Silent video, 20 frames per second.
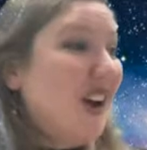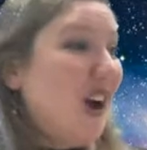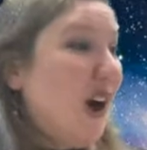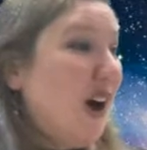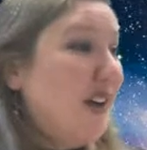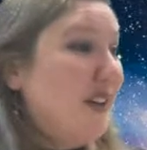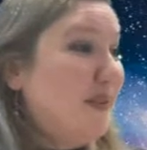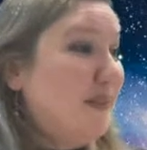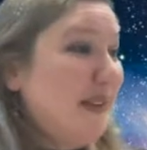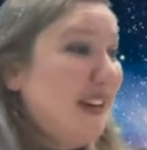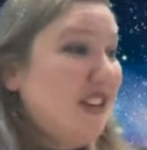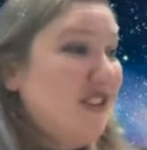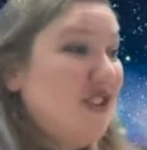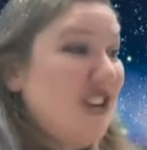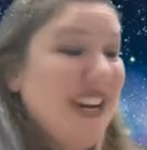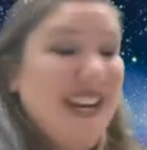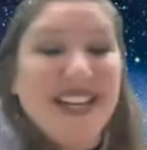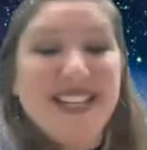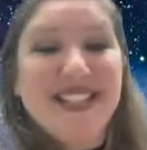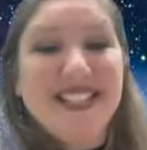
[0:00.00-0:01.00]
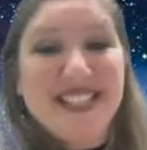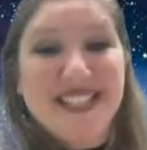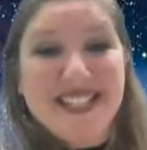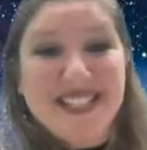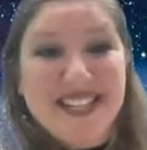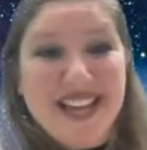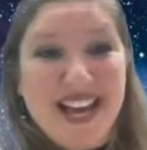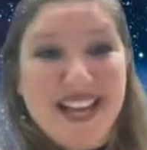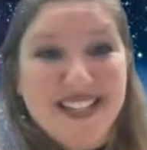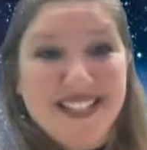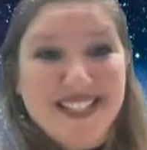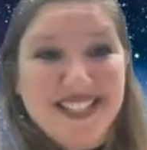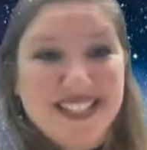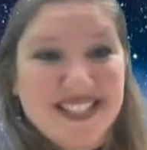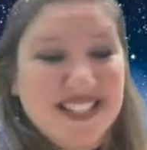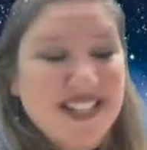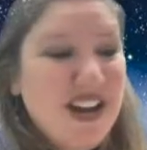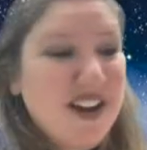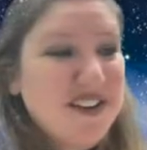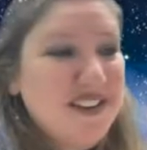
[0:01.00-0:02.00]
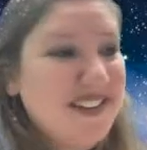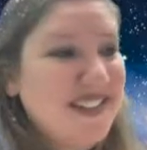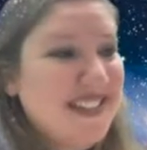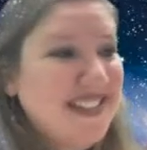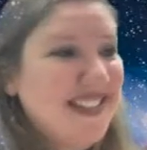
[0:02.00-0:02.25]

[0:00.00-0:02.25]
Cosmic Chances has snuck into